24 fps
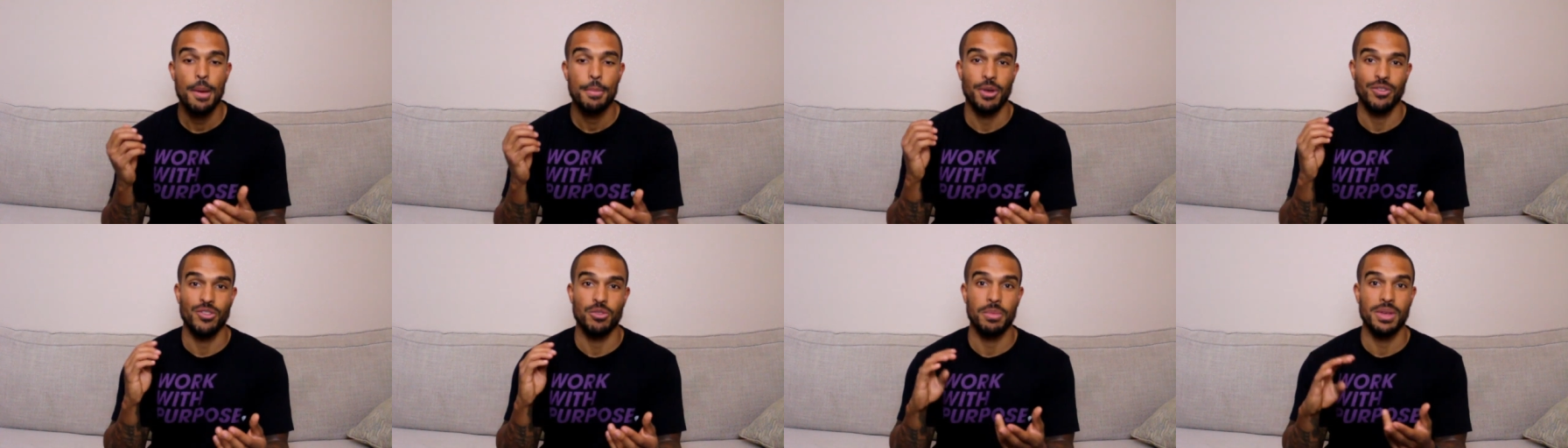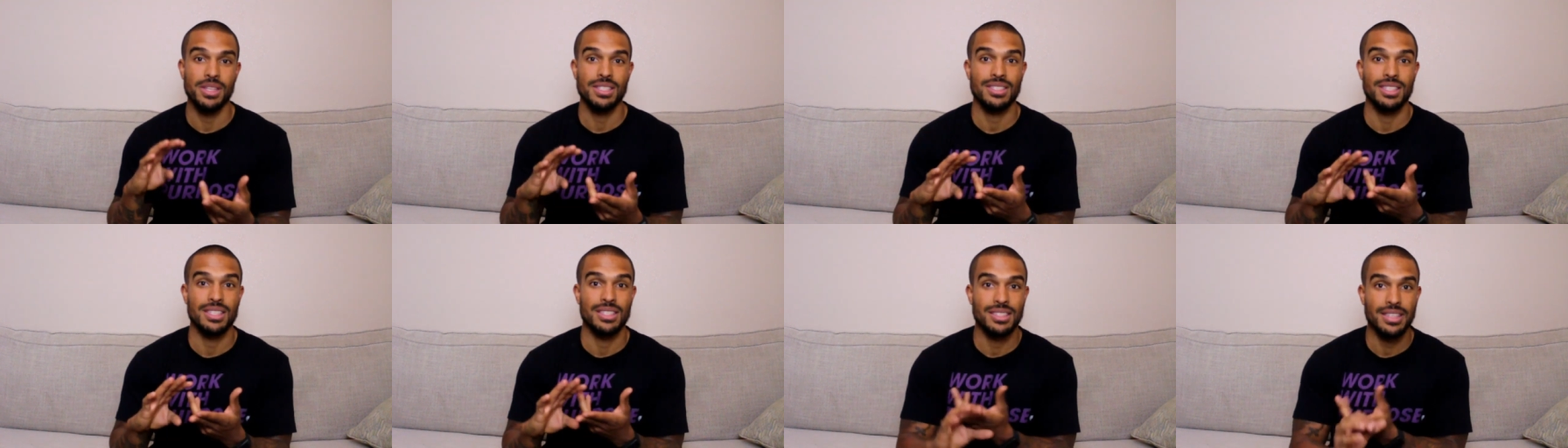But if you
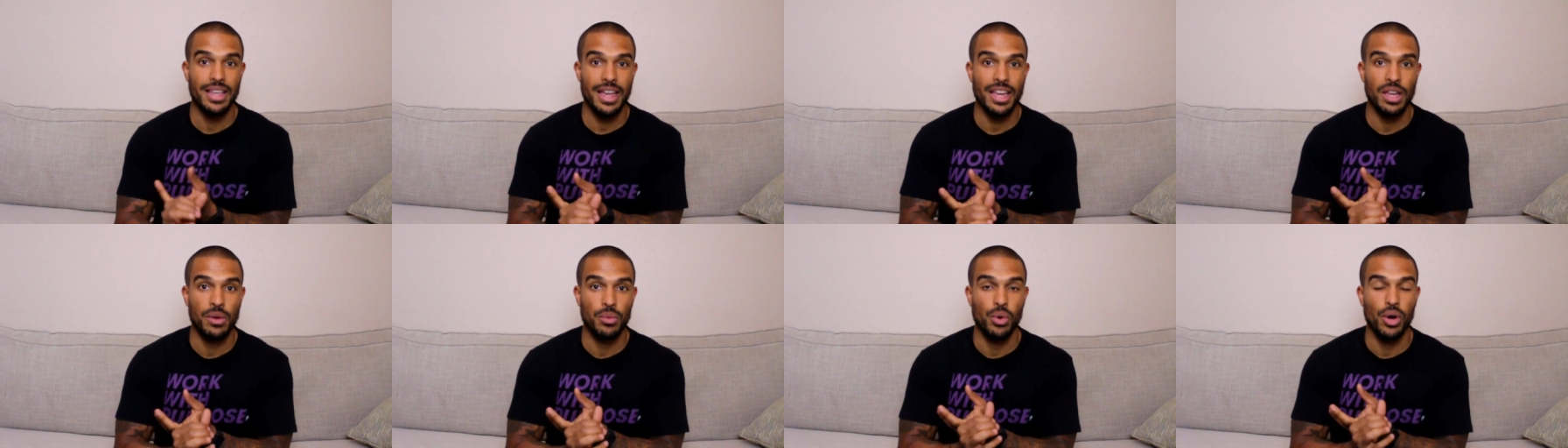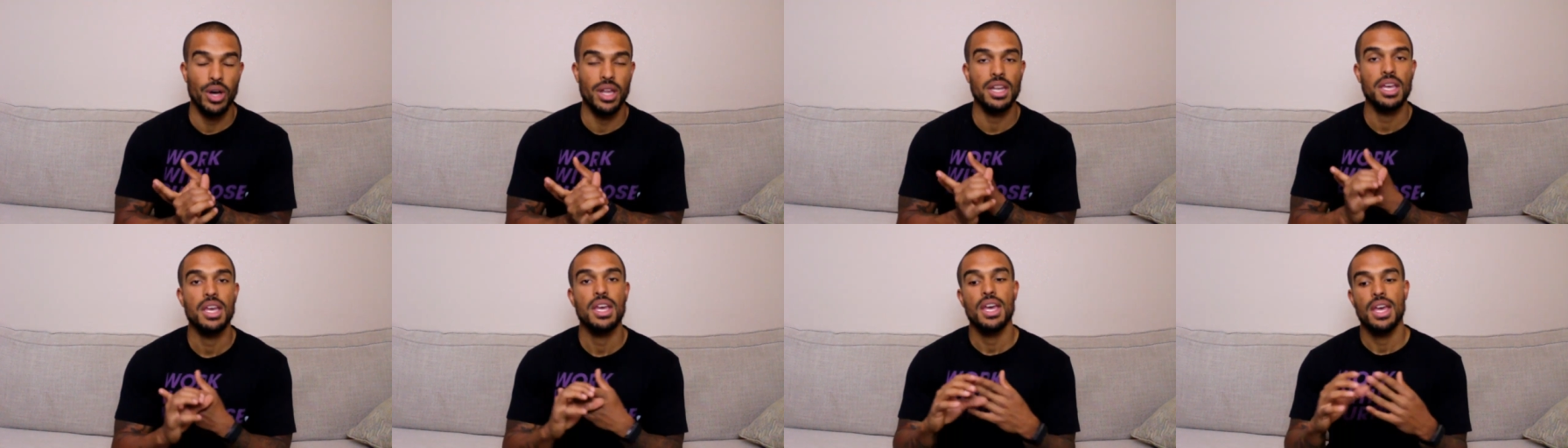miss the second
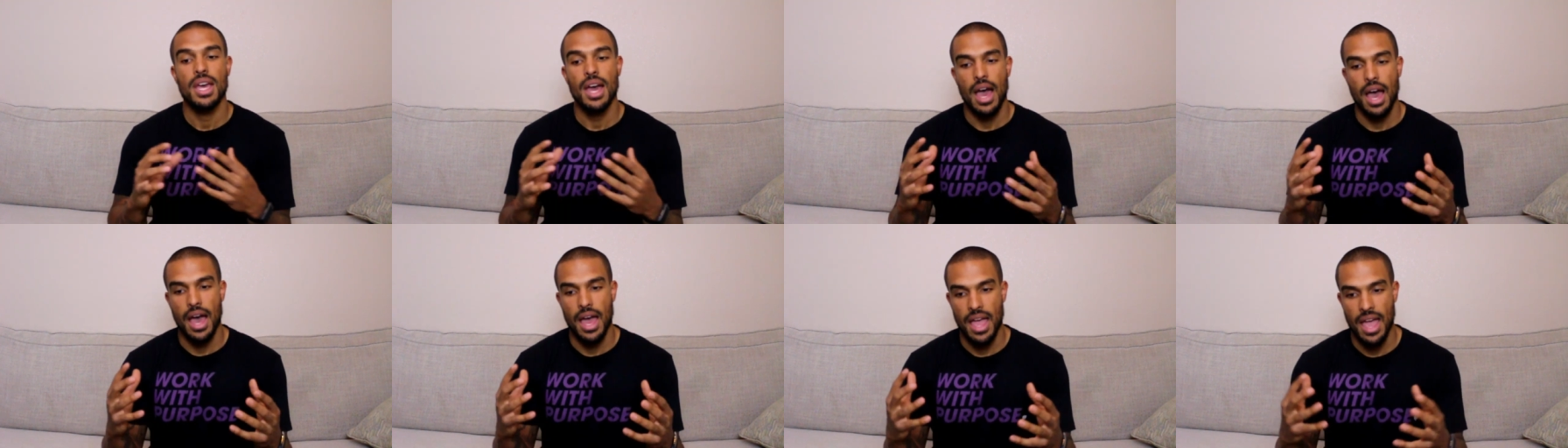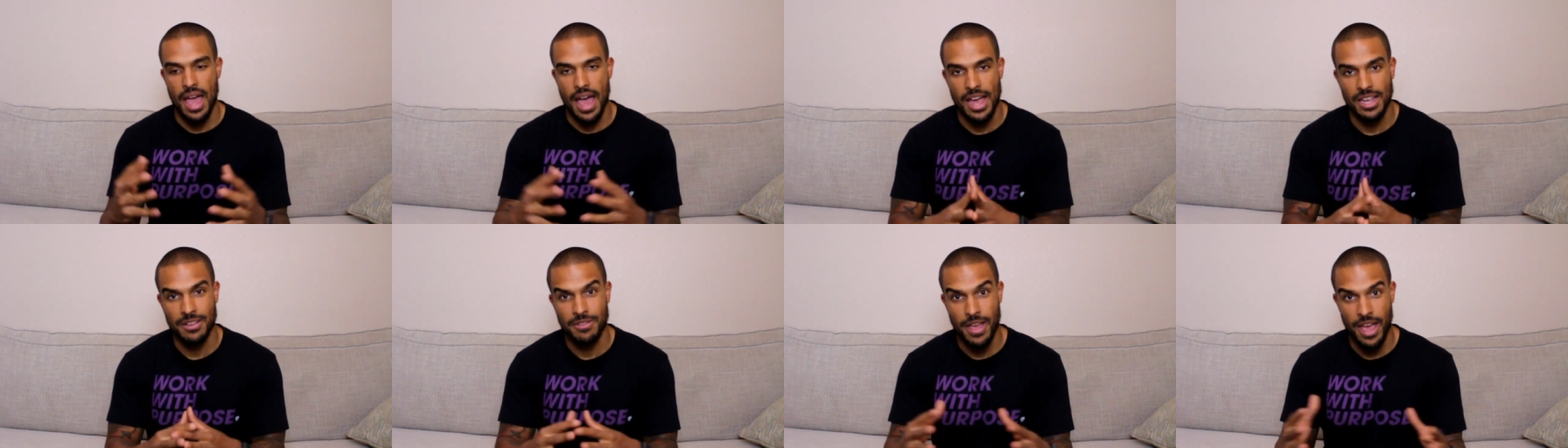one,
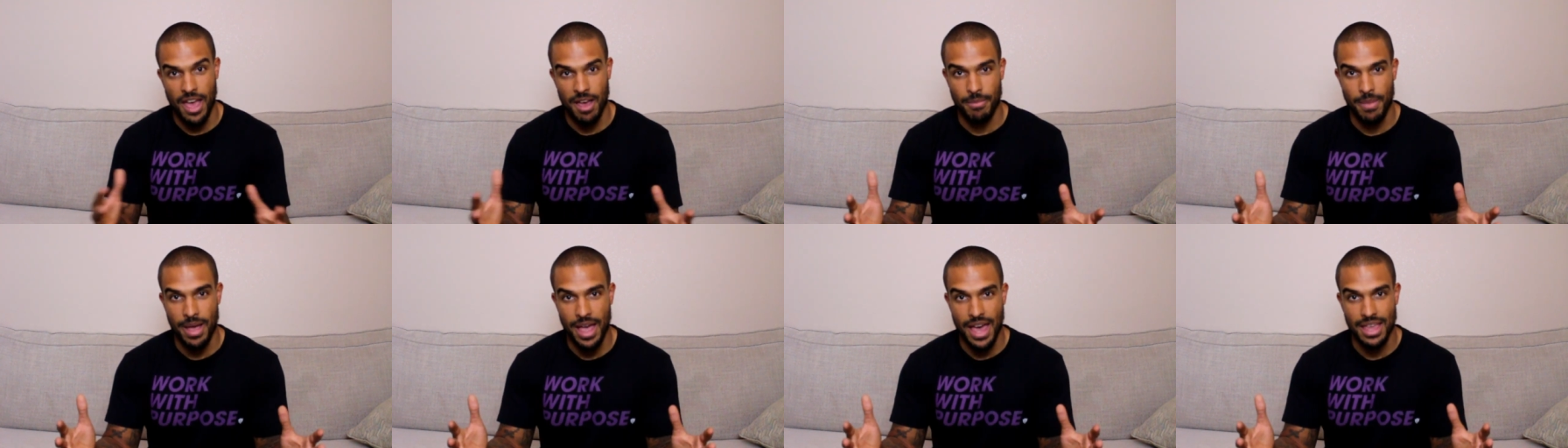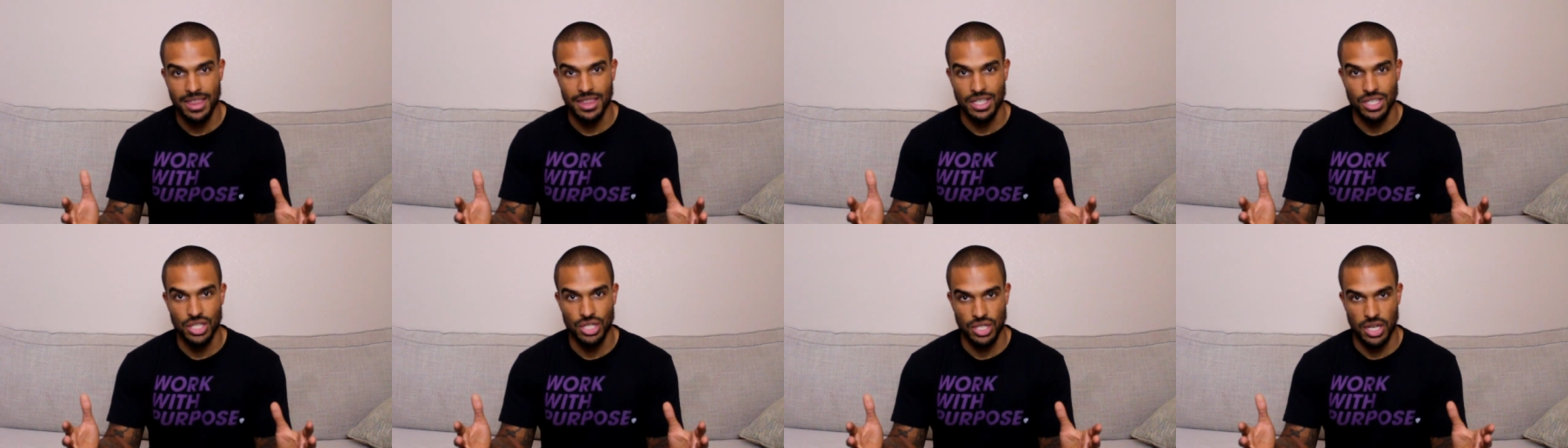I have my
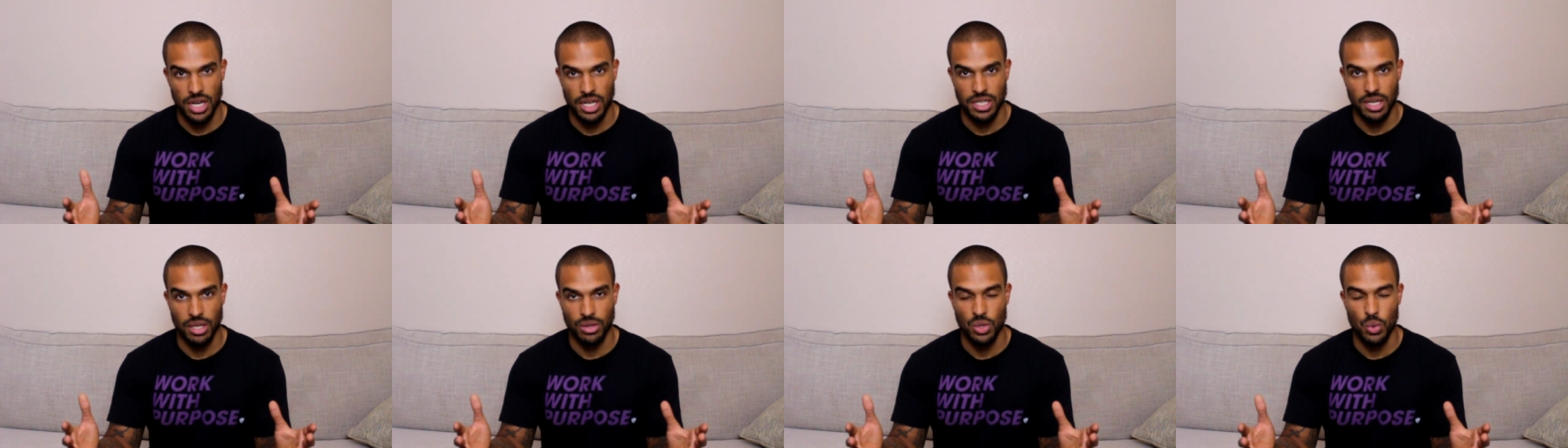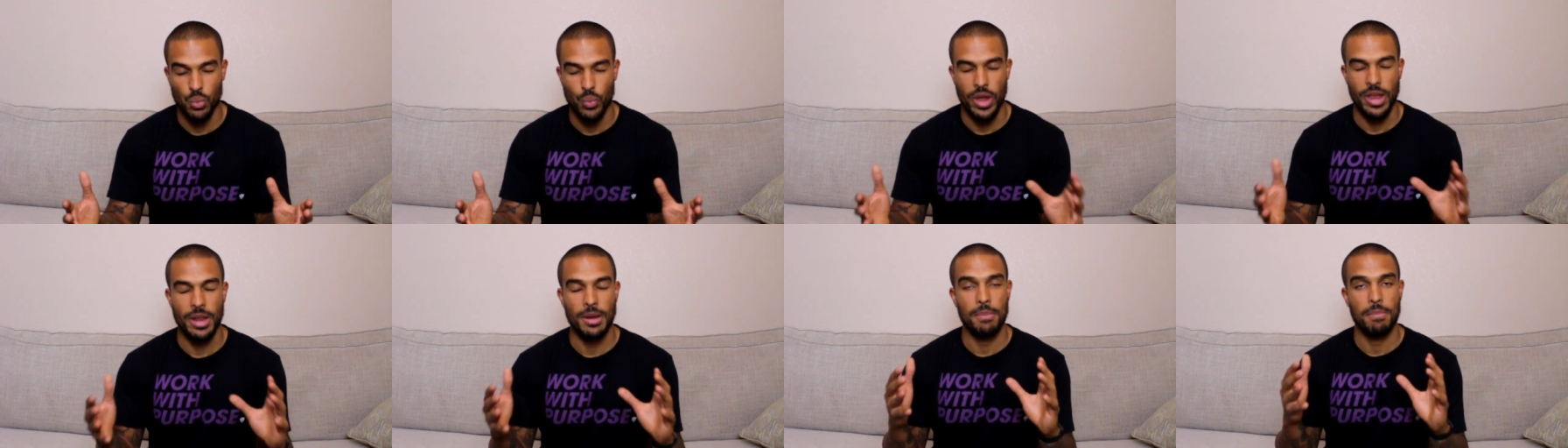athletes change out
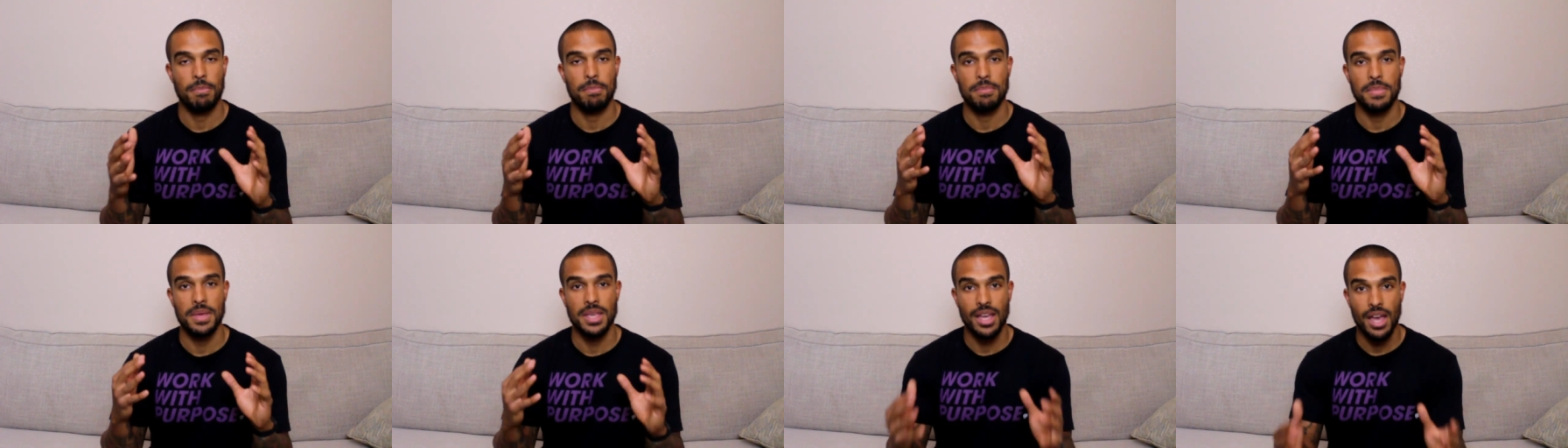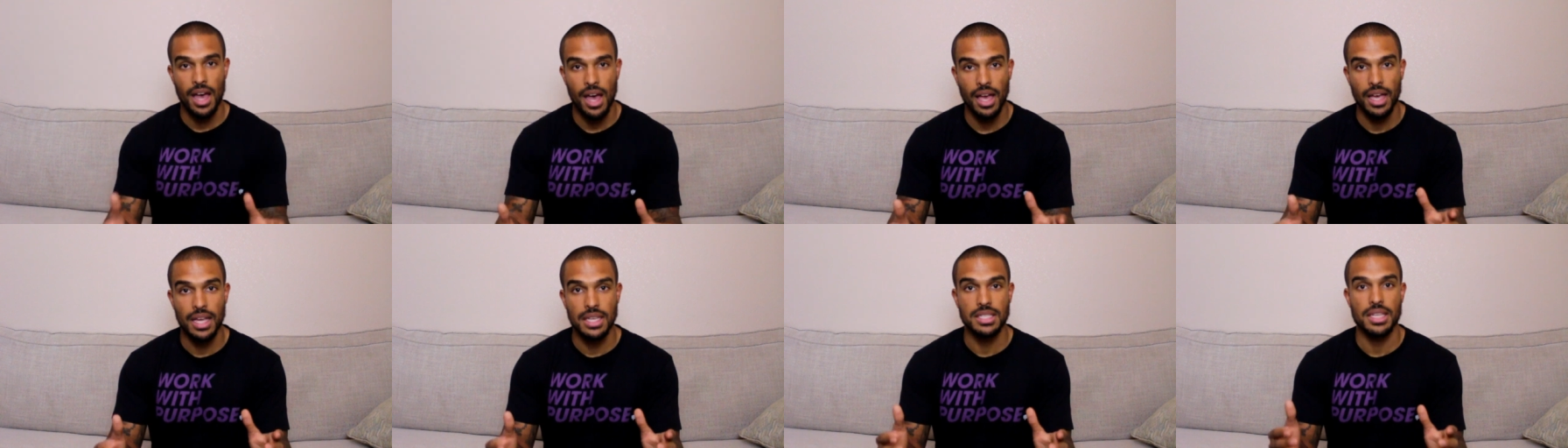the weight
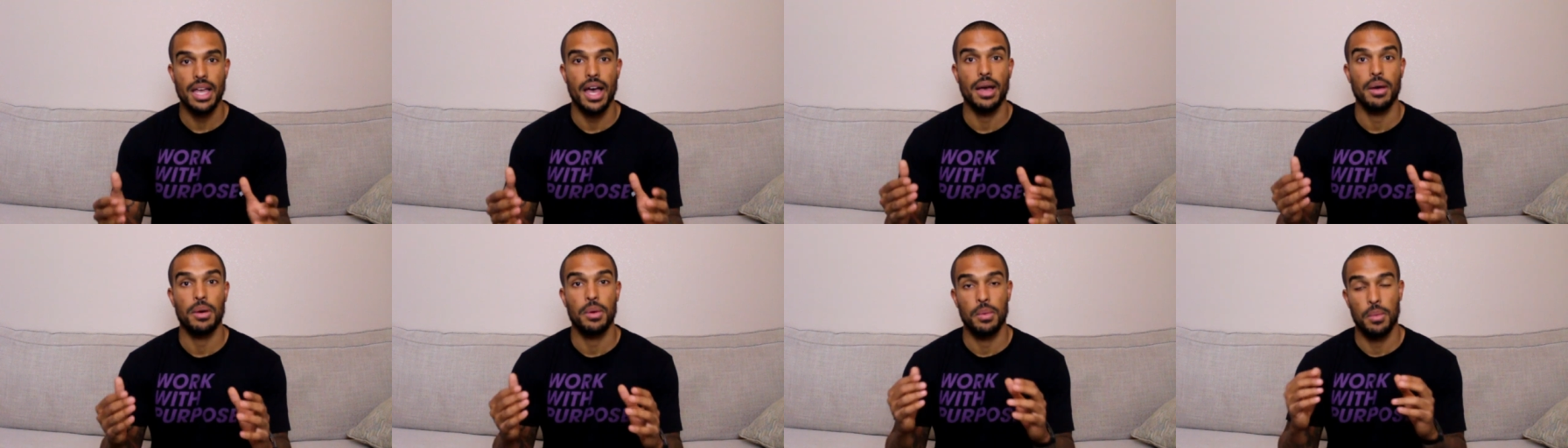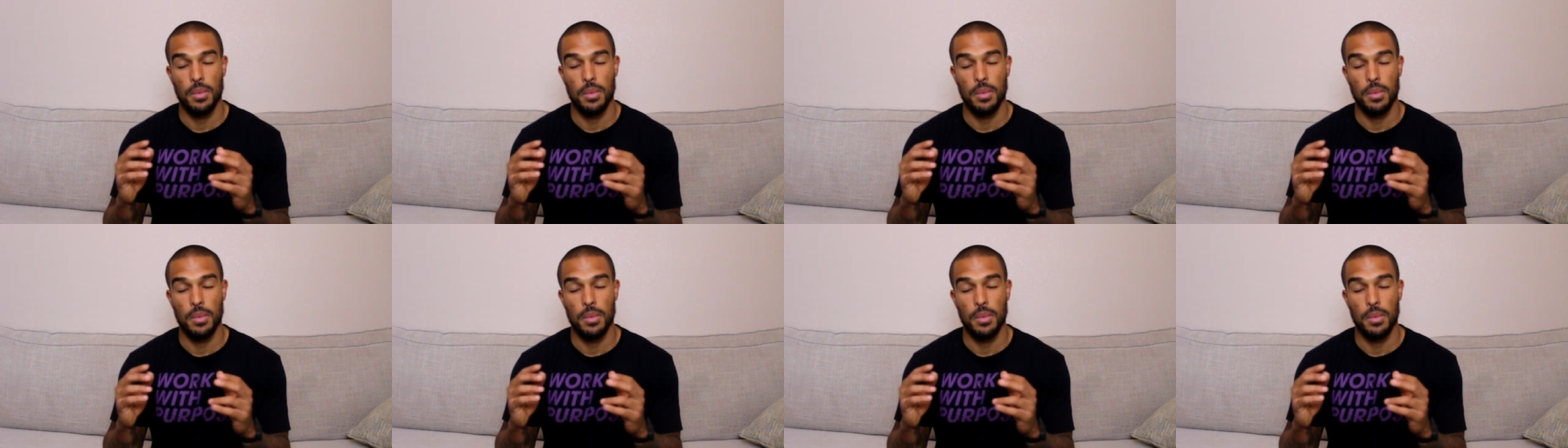because,